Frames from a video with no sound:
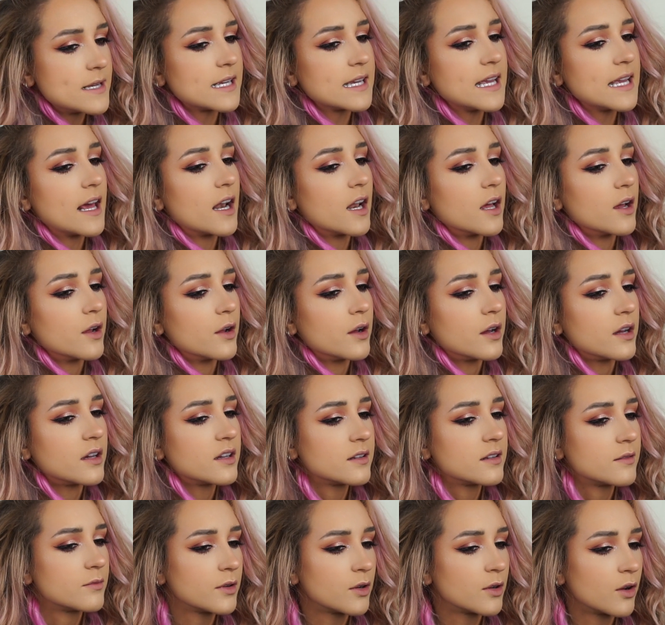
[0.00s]
the yellow?
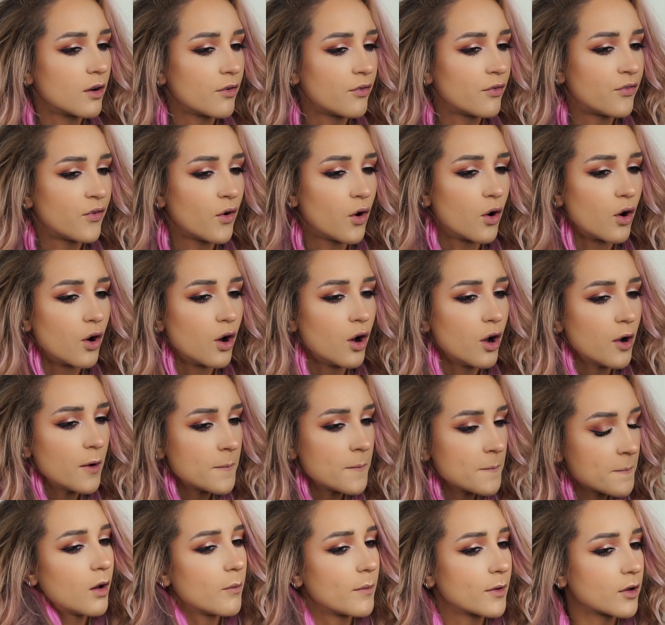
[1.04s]
We've got four.
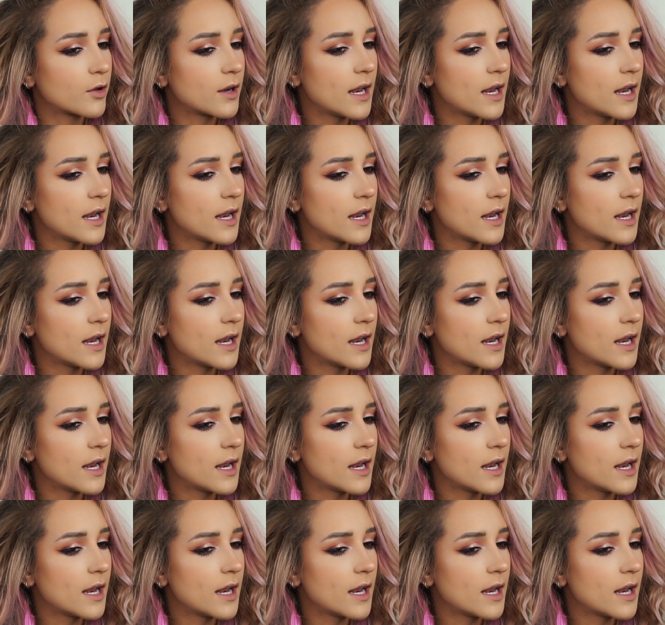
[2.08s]
Oh my god,